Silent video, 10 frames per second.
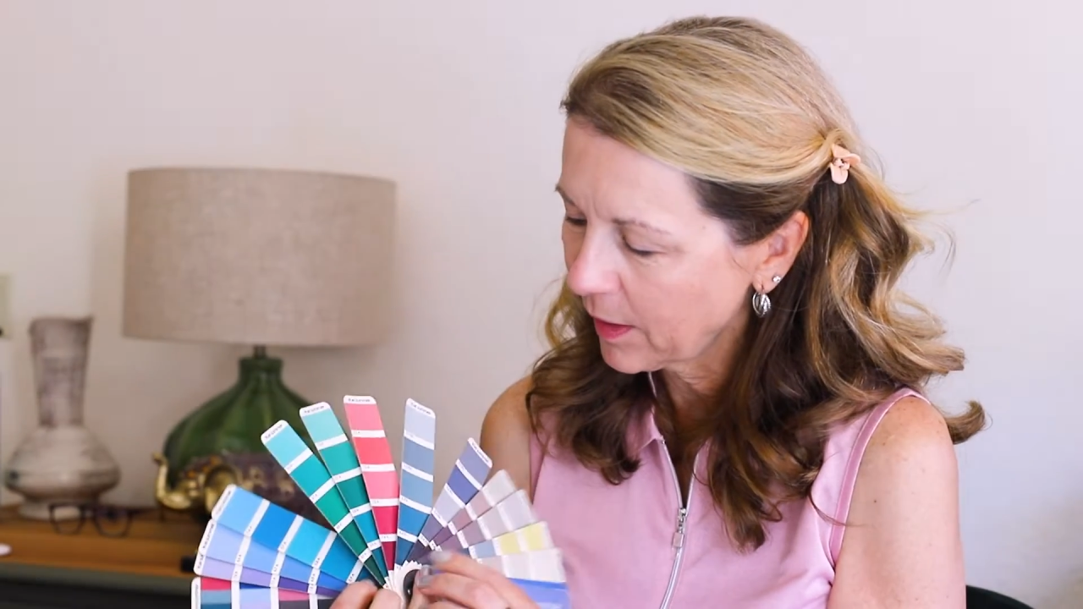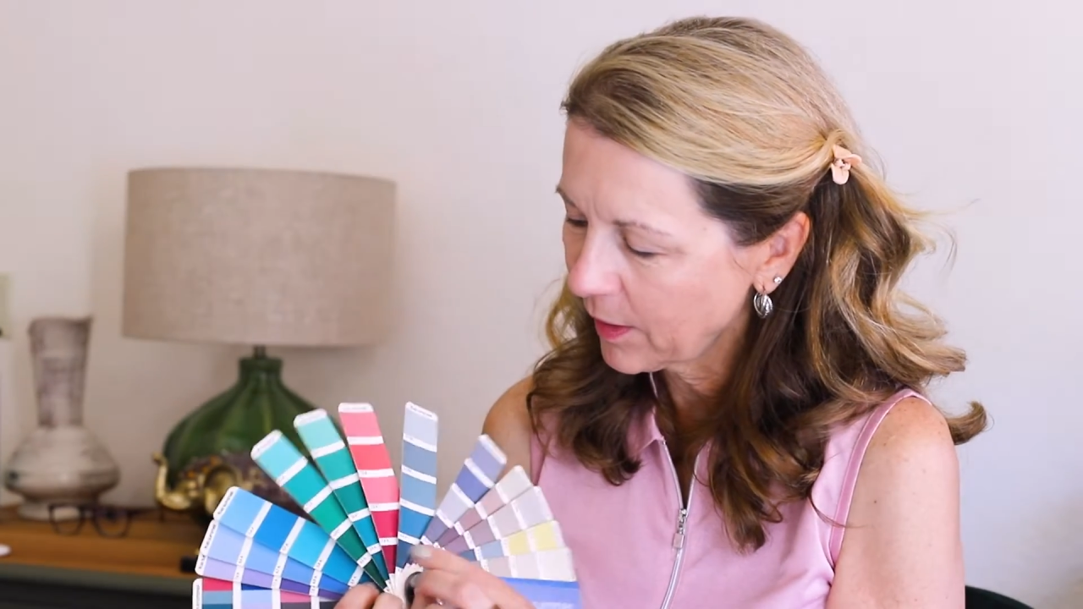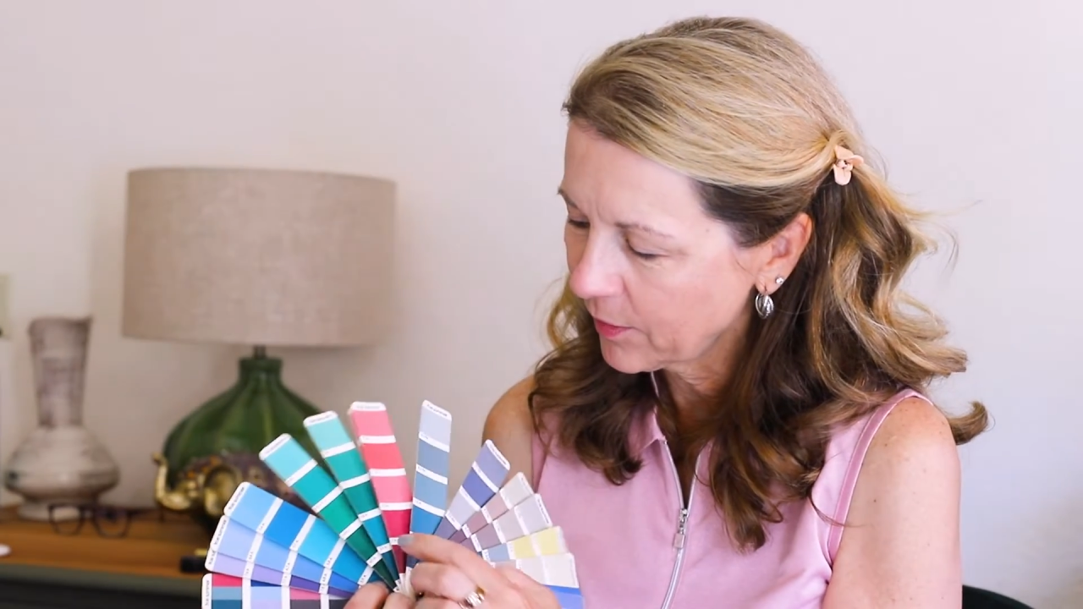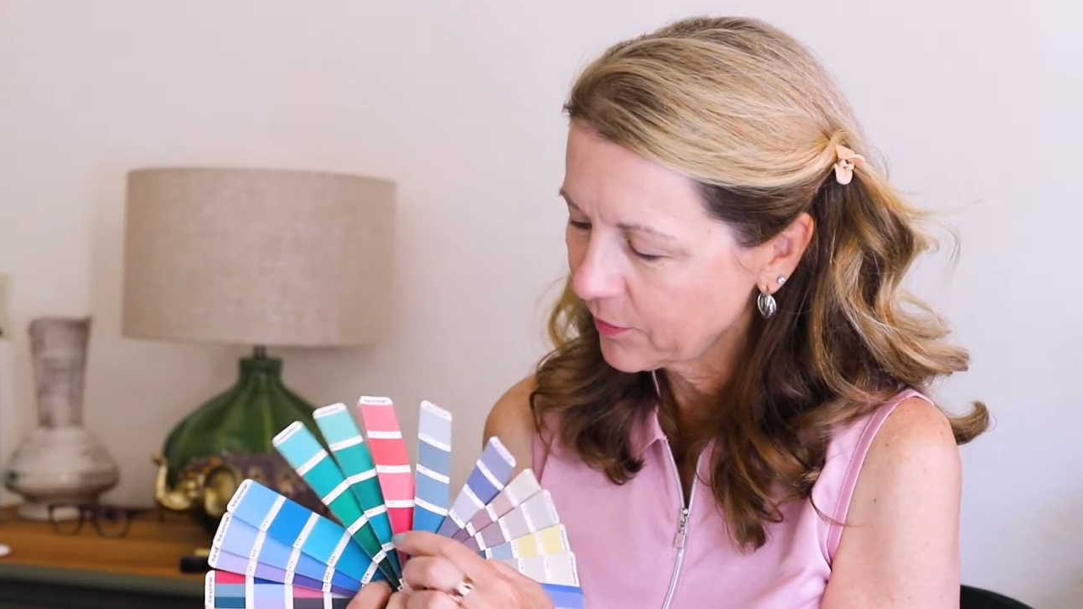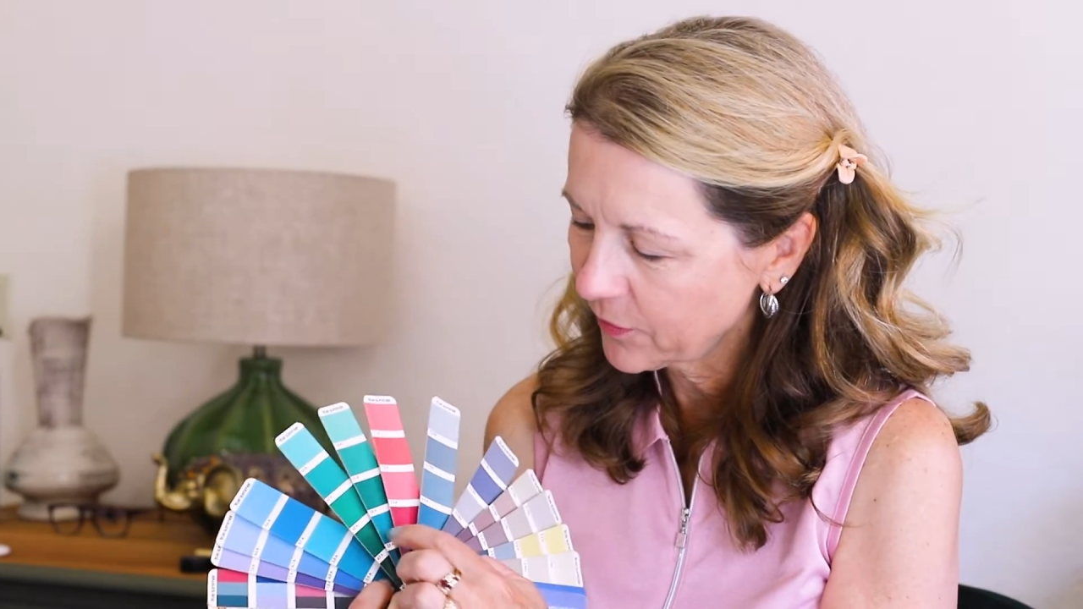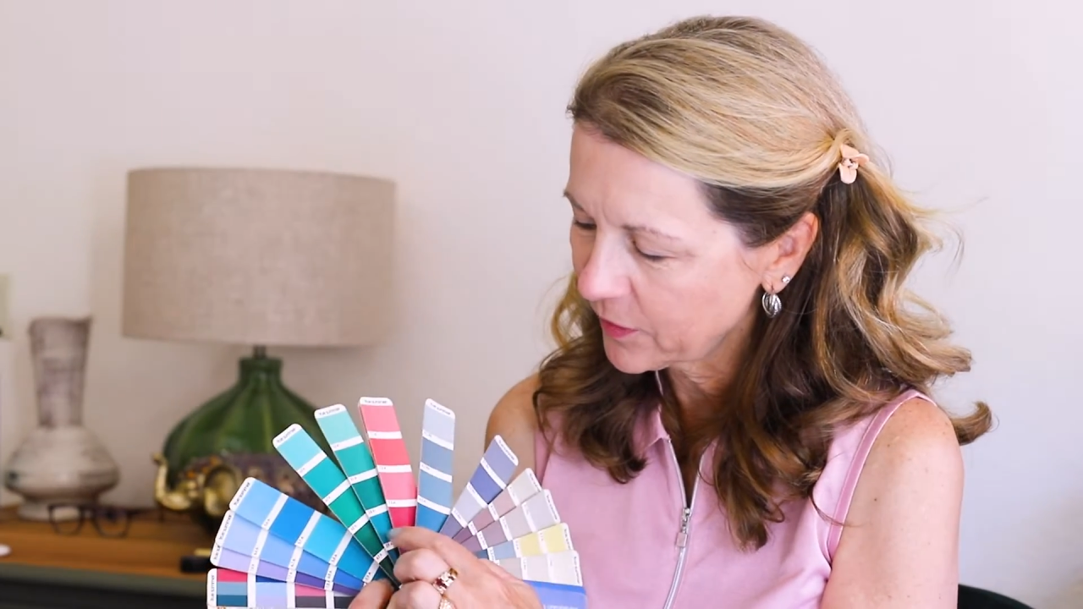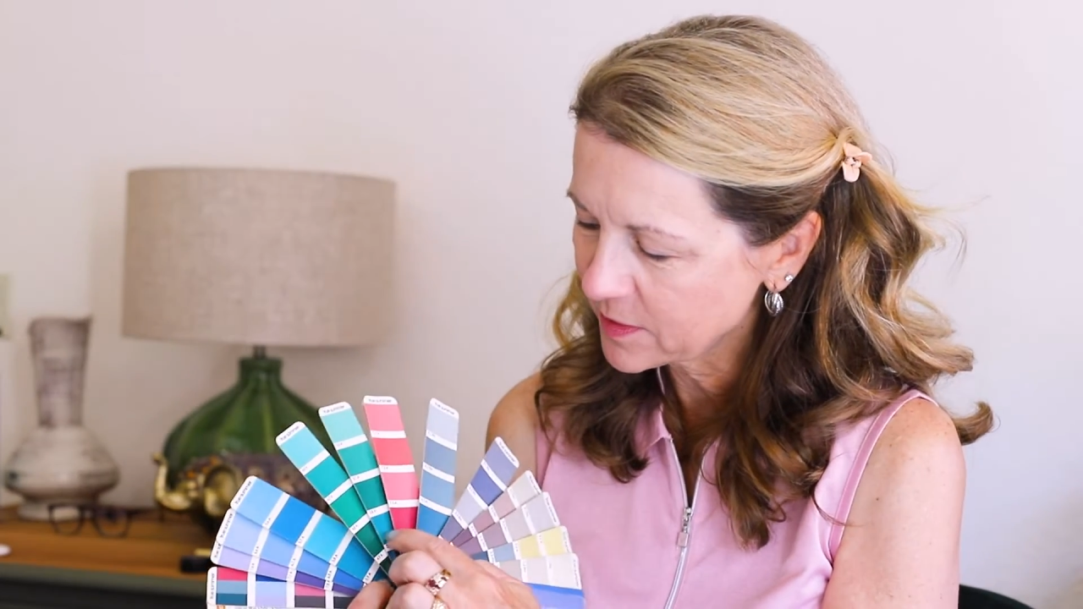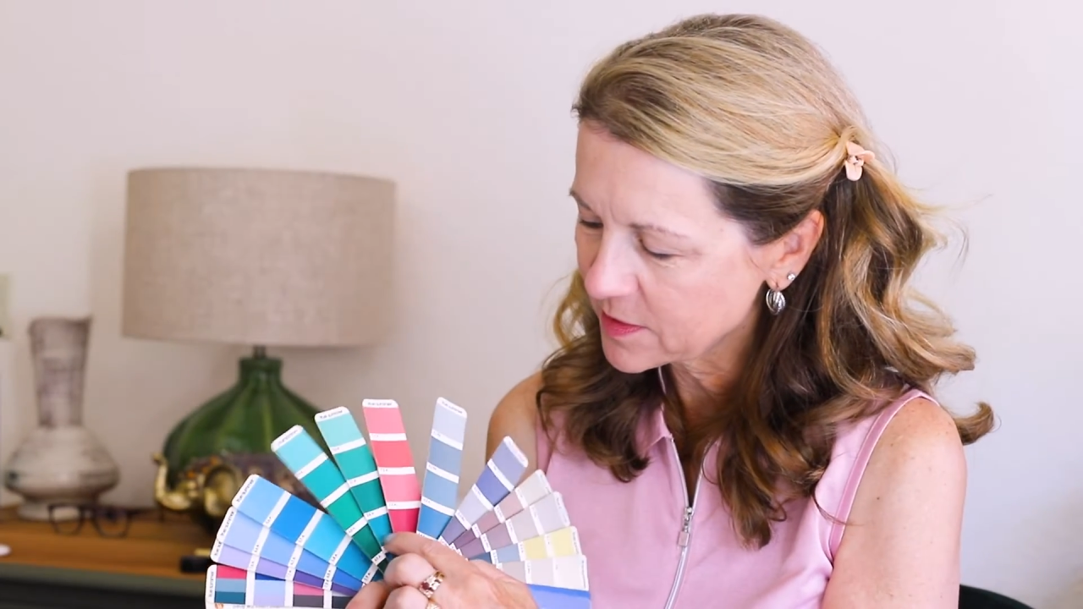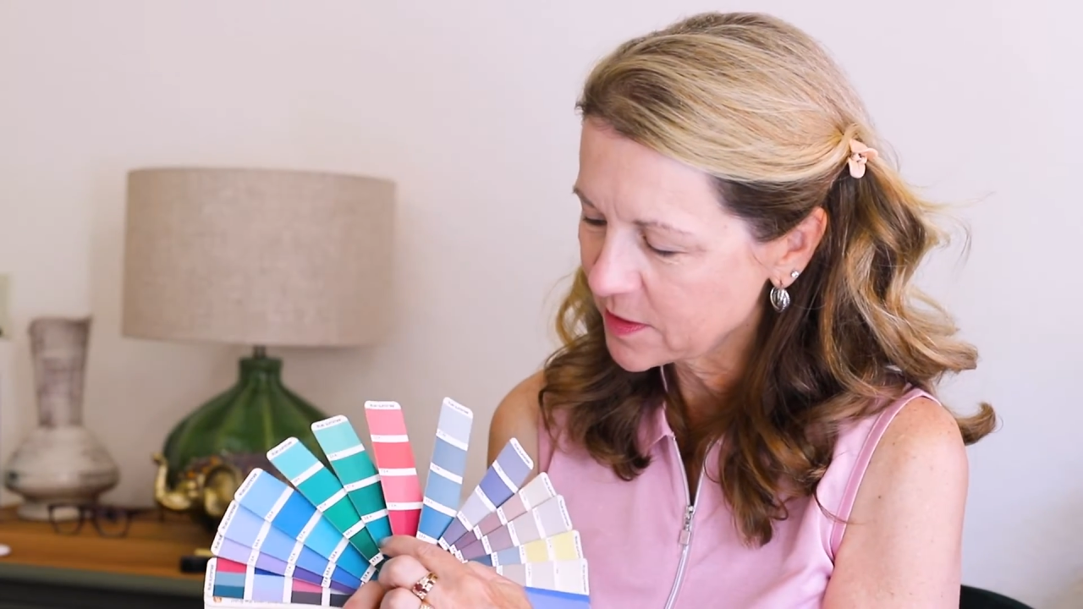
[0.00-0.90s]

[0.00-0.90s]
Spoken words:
love this